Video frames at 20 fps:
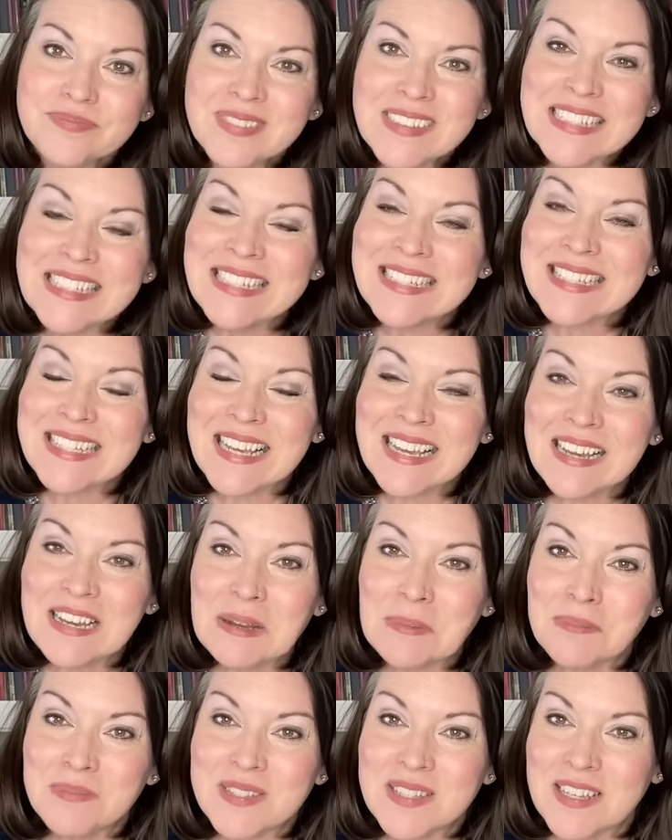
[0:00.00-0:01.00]
It's,
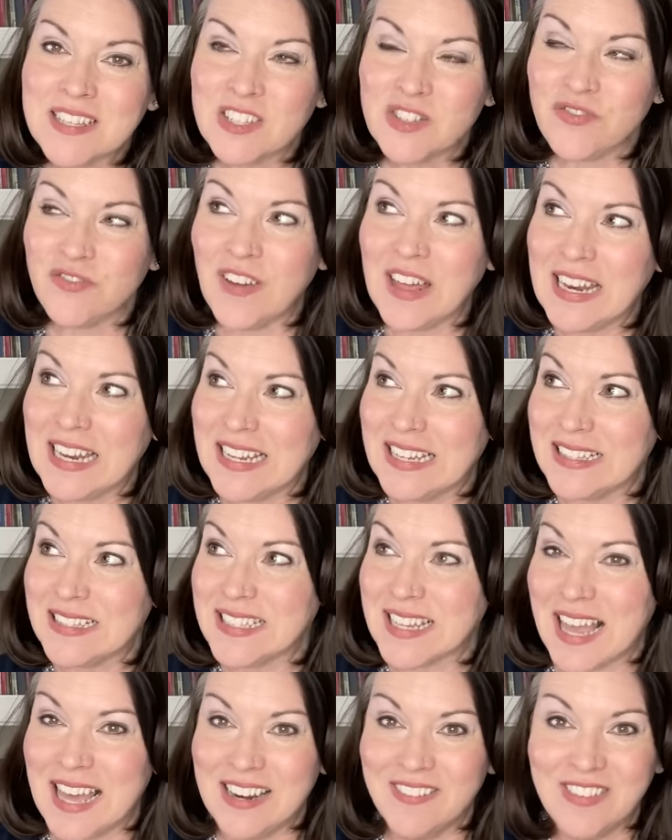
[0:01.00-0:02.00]
um, it's funny. It's
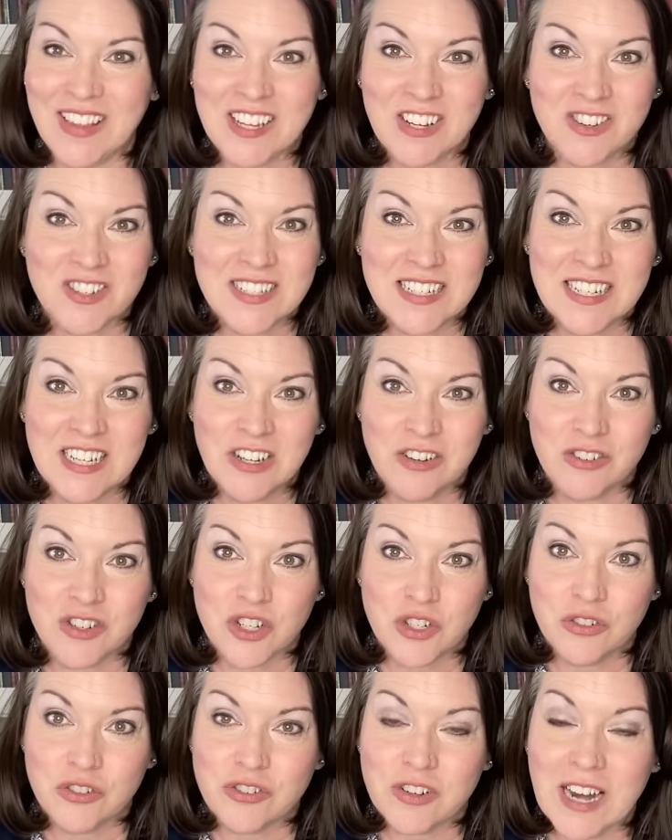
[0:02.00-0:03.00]
kind of like you're sending your
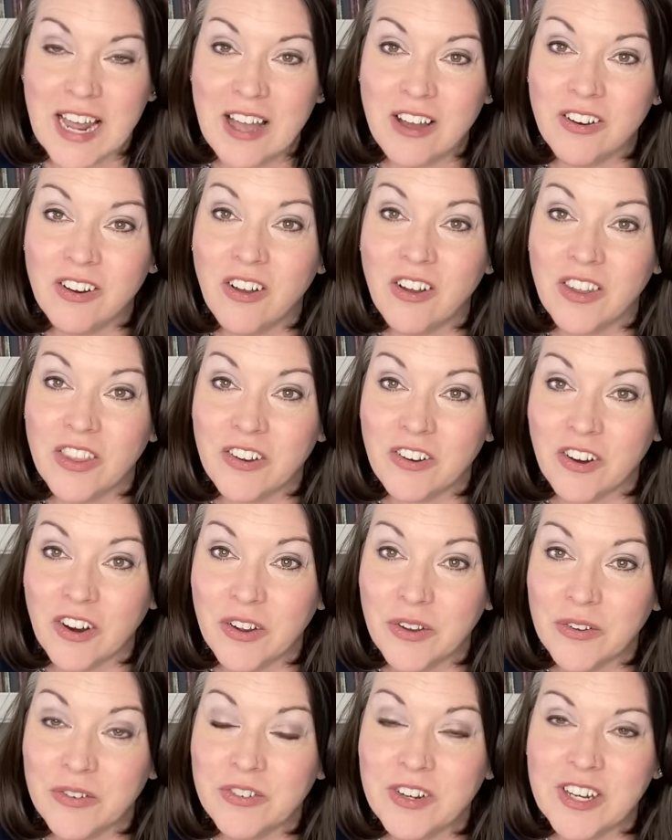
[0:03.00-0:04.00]
children out on their
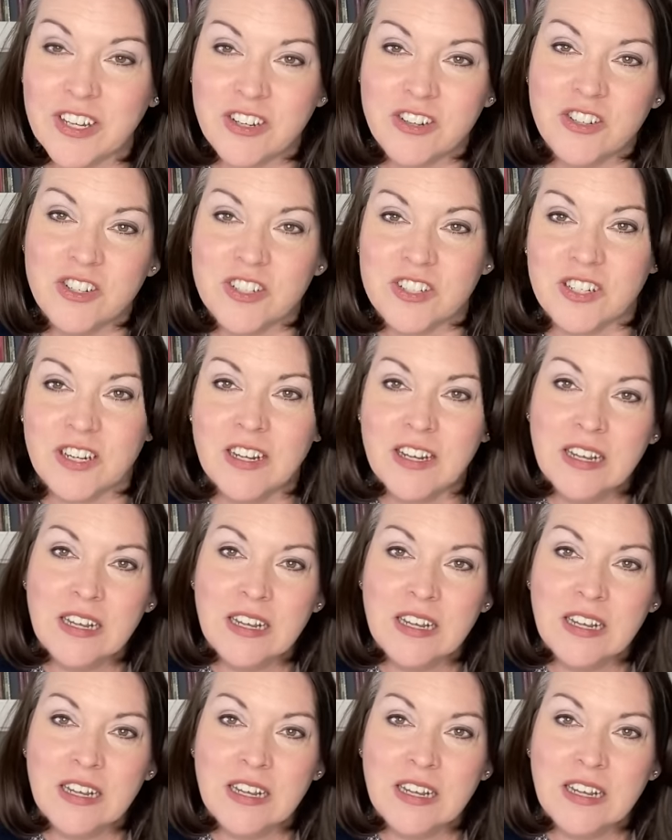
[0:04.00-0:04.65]
own, and you just...